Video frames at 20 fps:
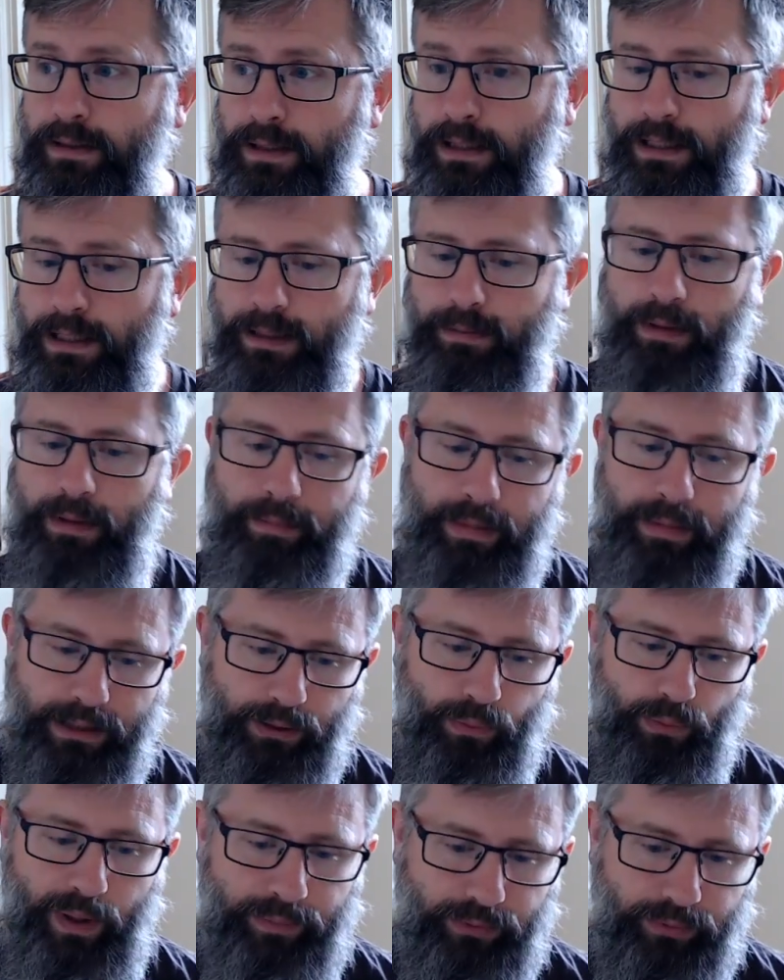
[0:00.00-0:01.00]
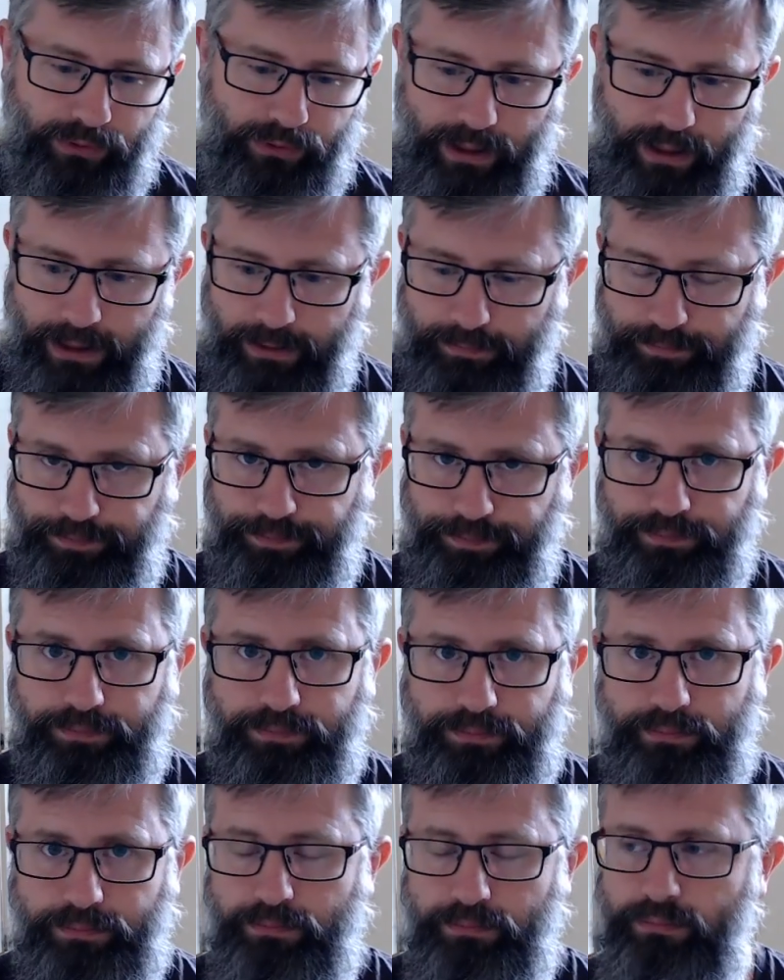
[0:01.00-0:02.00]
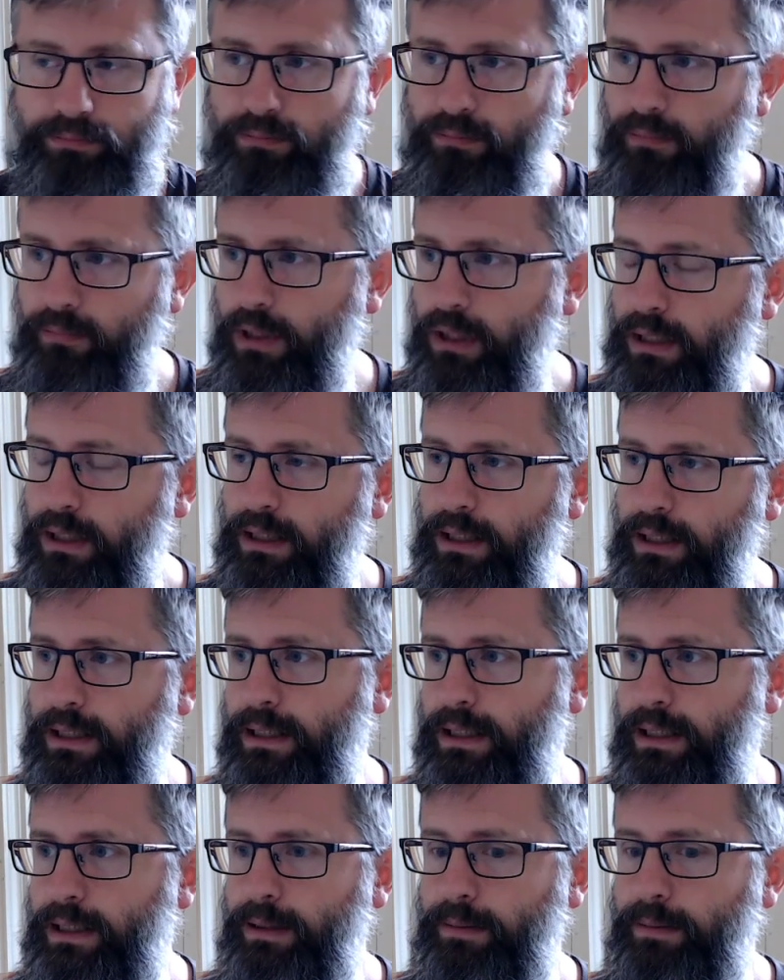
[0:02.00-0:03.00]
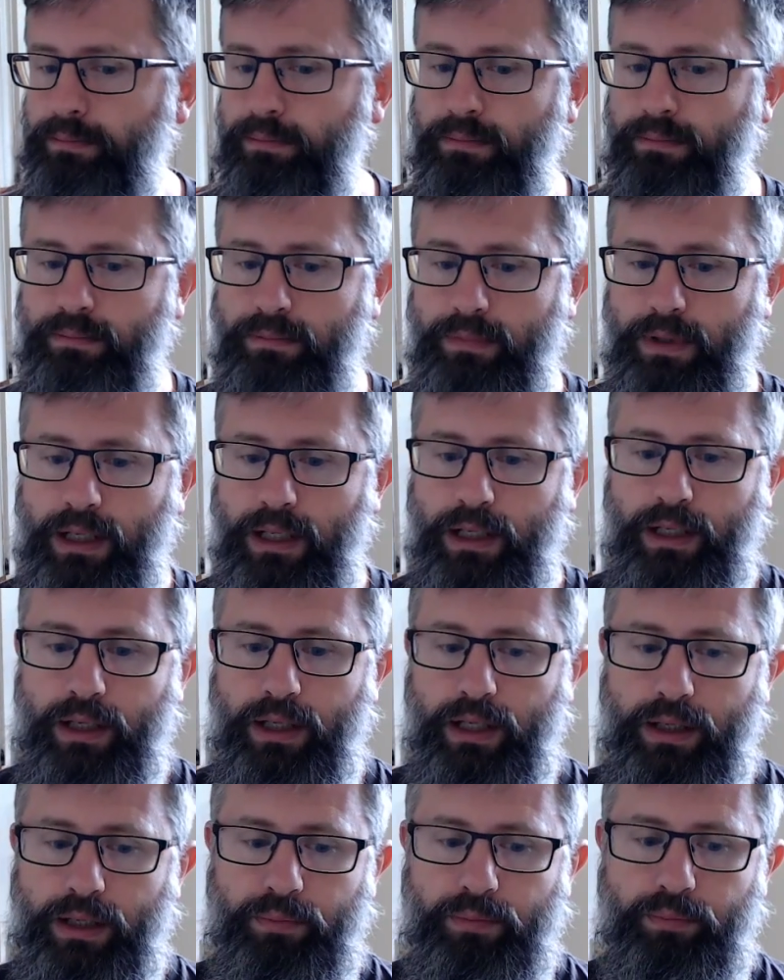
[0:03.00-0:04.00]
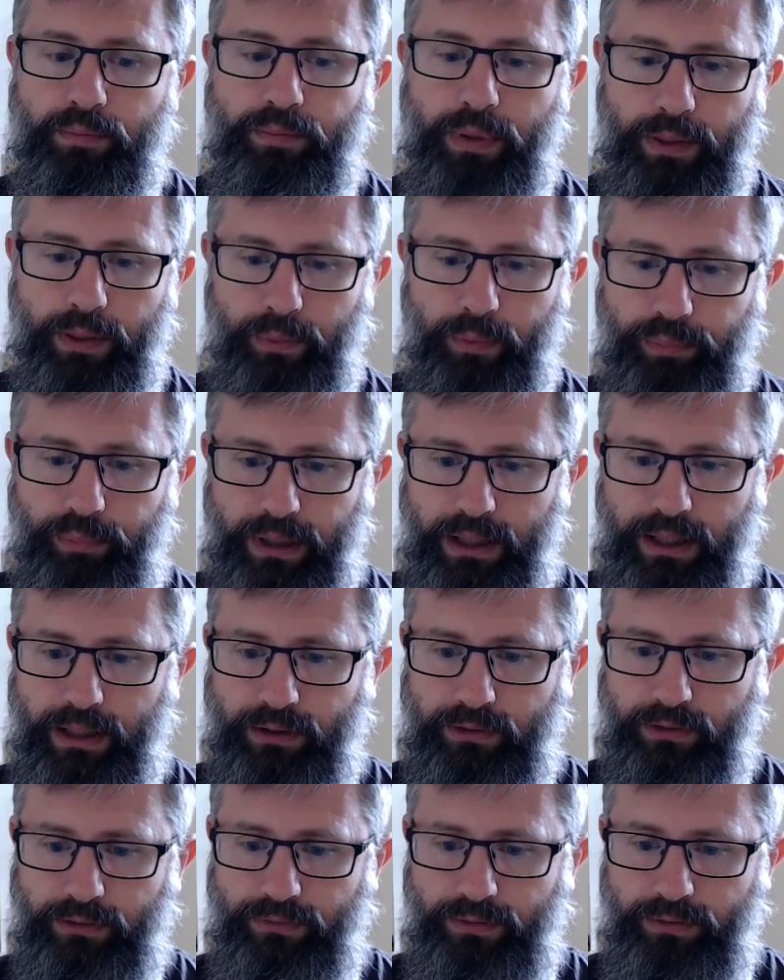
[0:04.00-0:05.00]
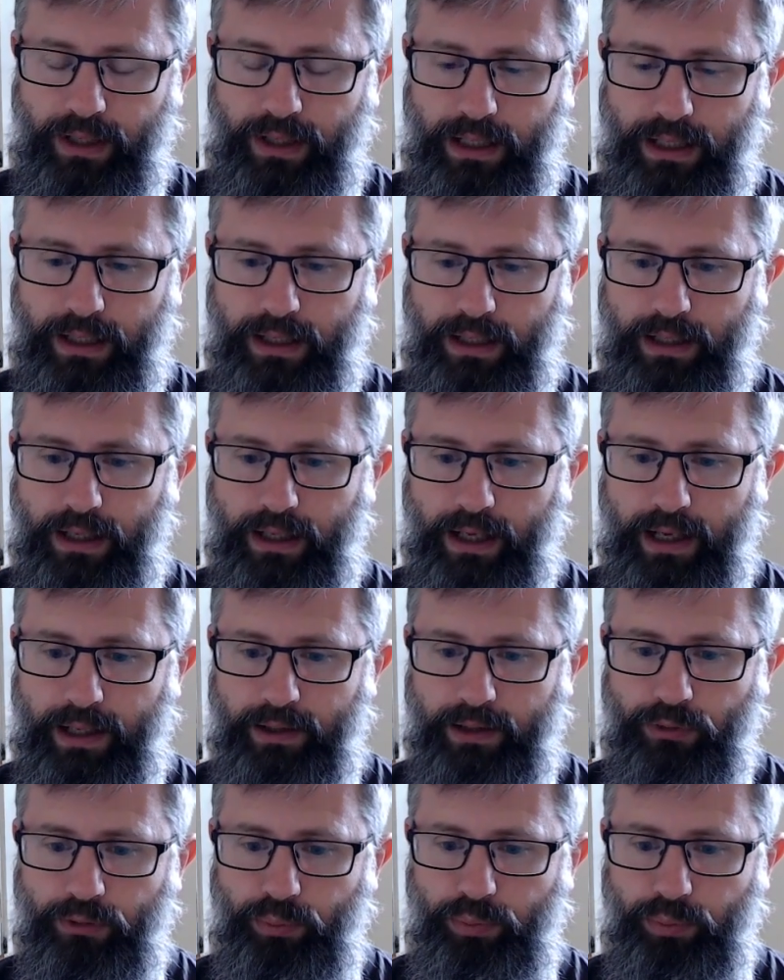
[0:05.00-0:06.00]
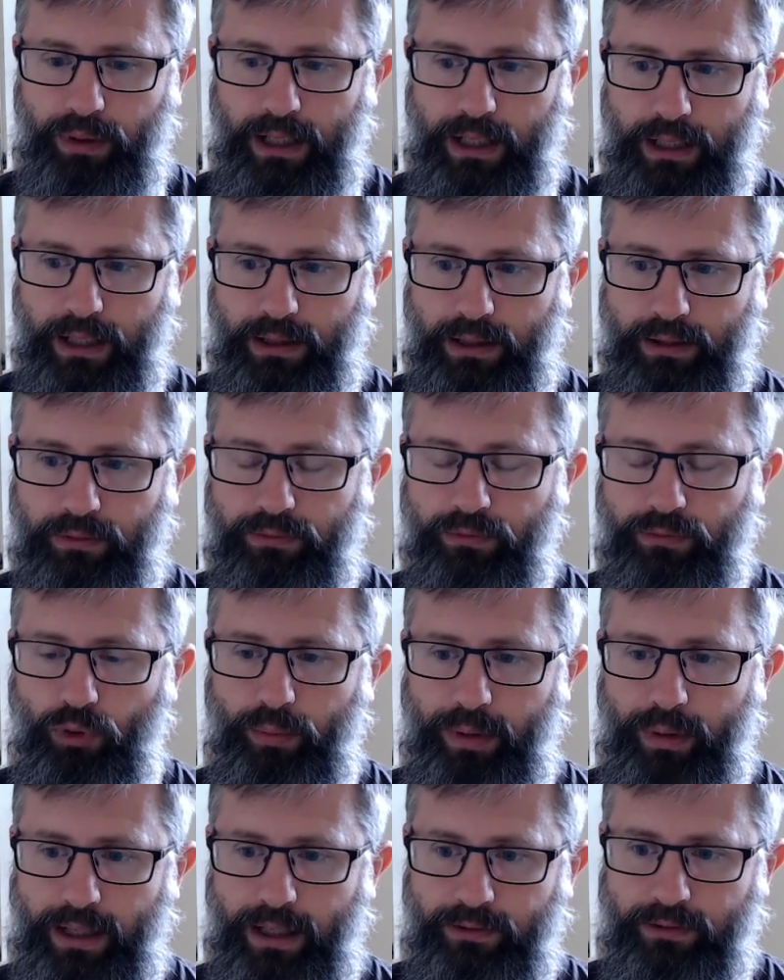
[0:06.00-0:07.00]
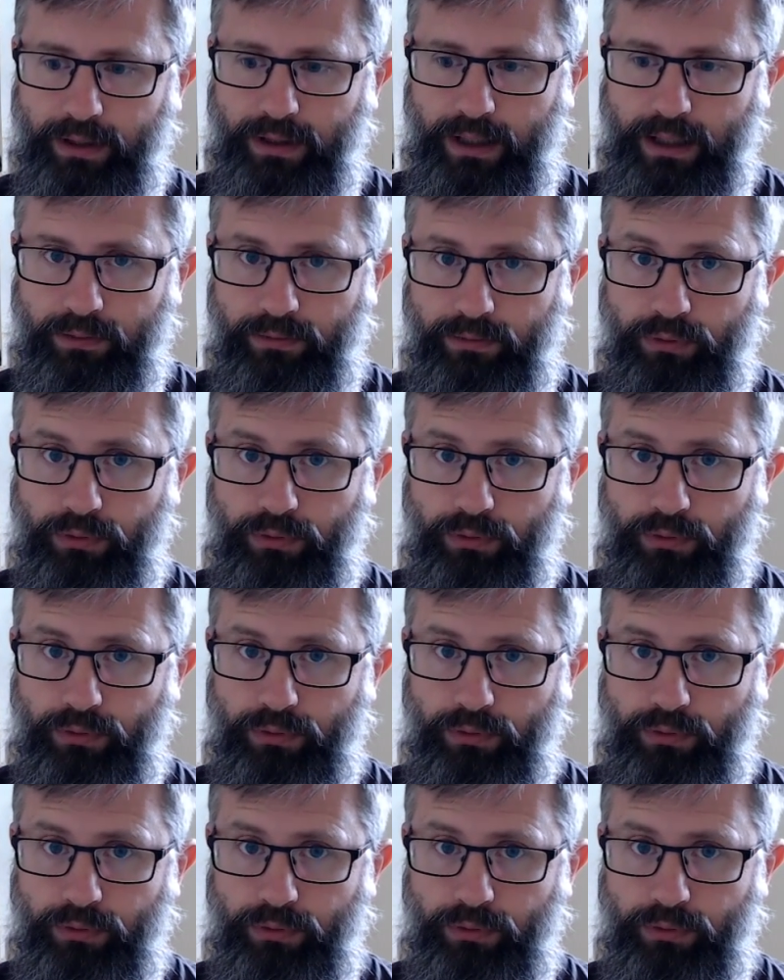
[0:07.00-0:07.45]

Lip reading: I made the website. But the biggest thing has been formatting